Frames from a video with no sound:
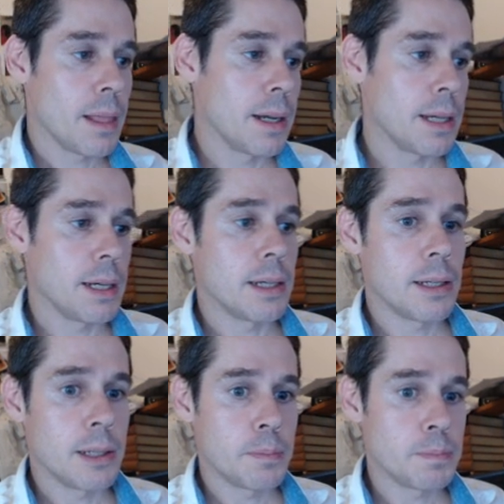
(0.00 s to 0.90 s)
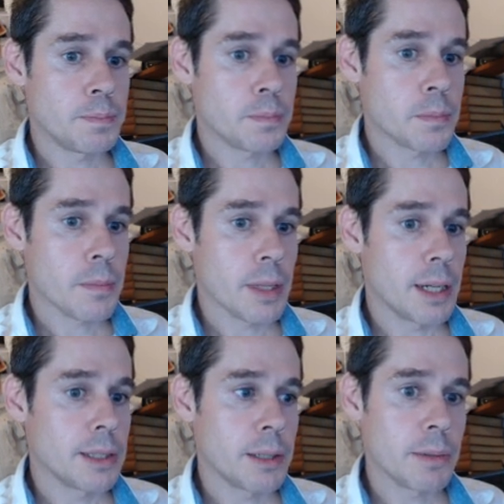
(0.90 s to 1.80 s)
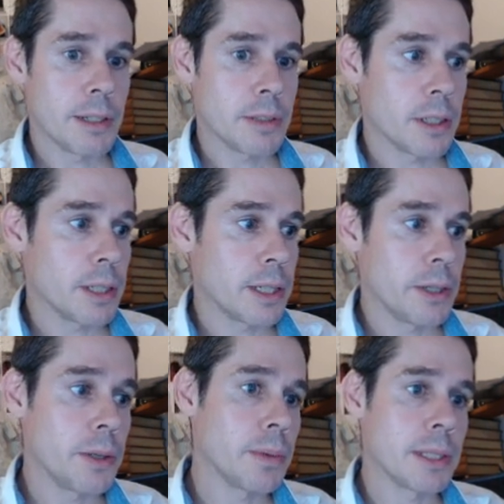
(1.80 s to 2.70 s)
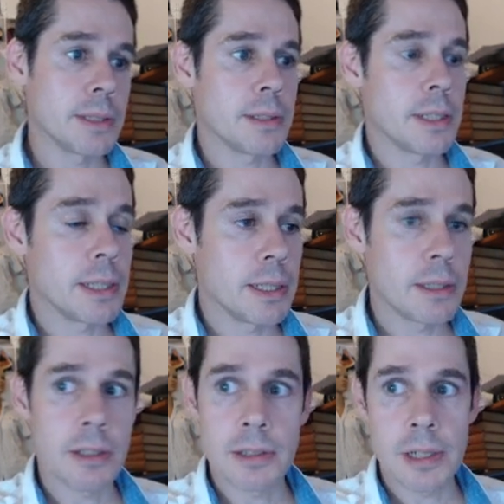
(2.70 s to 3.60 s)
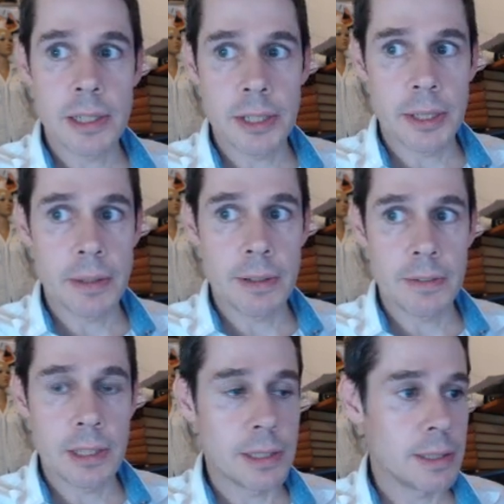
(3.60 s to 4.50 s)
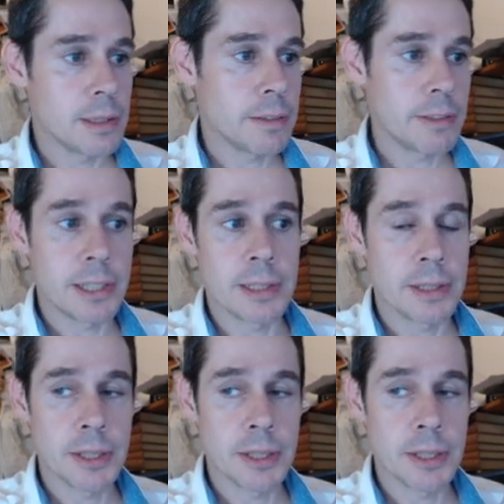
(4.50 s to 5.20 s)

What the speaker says: and then we'll have to create a new one, say translation equivalent French.